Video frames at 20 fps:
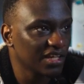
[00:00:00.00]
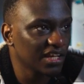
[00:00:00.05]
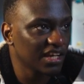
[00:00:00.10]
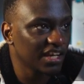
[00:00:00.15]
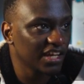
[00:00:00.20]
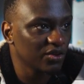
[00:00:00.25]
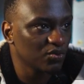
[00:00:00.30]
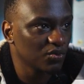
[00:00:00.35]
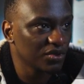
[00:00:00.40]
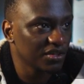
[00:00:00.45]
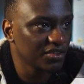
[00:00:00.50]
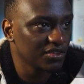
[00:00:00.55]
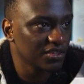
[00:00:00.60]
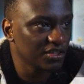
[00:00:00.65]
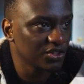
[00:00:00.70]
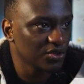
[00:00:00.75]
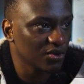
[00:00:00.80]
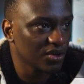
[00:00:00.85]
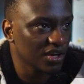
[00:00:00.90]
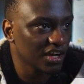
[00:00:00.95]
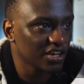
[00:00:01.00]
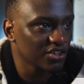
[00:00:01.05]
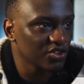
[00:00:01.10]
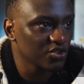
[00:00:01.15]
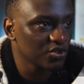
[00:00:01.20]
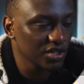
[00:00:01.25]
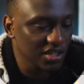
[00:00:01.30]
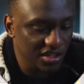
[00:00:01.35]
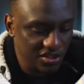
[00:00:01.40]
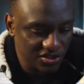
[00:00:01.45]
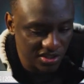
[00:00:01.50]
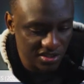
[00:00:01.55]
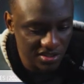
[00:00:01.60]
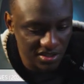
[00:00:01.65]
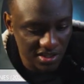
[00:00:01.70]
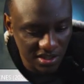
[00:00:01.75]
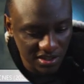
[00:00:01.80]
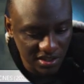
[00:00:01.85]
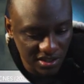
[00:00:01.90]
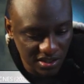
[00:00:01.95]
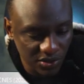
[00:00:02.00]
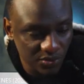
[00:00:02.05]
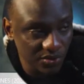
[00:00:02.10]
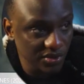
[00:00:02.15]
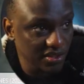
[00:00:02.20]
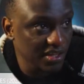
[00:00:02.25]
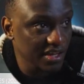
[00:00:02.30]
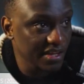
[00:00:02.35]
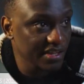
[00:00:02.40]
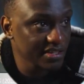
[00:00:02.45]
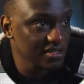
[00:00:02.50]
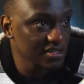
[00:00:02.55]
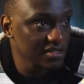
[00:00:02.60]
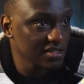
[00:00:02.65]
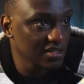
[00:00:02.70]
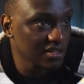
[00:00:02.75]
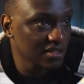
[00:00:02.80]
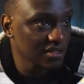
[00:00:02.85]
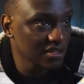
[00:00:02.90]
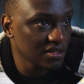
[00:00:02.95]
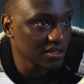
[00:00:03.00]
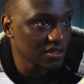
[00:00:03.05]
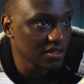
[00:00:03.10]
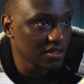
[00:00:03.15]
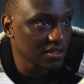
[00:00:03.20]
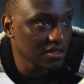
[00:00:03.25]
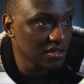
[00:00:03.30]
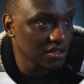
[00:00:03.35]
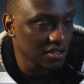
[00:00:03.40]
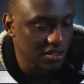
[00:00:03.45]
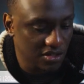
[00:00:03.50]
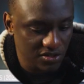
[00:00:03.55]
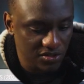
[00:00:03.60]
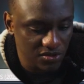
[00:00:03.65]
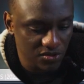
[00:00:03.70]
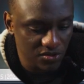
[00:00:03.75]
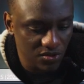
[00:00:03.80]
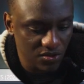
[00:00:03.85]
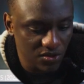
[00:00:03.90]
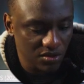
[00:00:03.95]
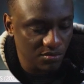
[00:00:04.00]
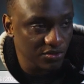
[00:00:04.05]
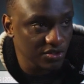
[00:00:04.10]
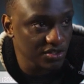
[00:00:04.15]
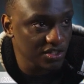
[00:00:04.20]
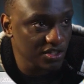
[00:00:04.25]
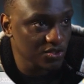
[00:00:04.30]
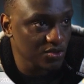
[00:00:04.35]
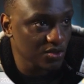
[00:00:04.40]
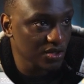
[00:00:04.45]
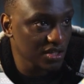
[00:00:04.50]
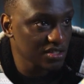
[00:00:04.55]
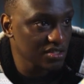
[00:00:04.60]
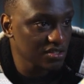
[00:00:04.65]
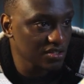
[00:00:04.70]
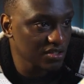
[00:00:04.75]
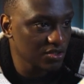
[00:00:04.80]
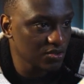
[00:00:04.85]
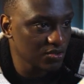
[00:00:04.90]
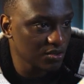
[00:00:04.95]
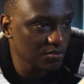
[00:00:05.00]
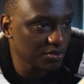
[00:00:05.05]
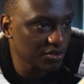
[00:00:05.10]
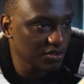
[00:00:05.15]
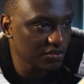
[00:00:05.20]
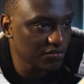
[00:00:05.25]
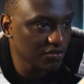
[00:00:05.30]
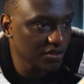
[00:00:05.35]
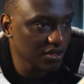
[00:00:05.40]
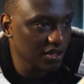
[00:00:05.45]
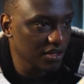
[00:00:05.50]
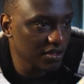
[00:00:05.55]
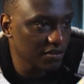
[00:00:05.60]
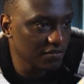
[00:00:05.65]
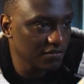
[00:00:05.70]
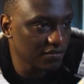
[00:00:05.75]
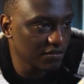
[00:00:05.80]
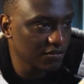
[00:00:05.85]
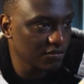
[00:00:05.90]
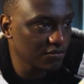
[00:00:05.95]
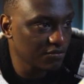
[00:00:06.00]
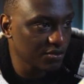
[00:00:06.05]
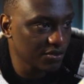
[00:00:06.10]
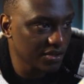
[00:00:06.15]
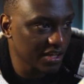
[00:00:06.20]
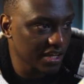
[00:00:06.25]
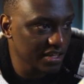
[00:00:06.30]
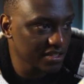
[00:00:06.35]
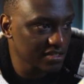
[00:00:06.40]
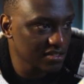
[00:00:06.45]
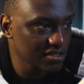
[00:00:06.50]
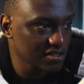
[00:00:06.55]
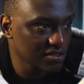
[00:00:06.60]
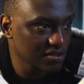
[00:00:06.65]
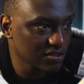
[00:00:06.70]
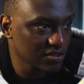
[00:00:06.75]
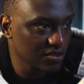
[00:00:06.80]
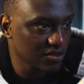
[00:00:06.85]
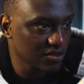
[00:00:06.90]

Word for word: on the lane width in your country, just adhere with that. So I'm going to just create 3.5 for that,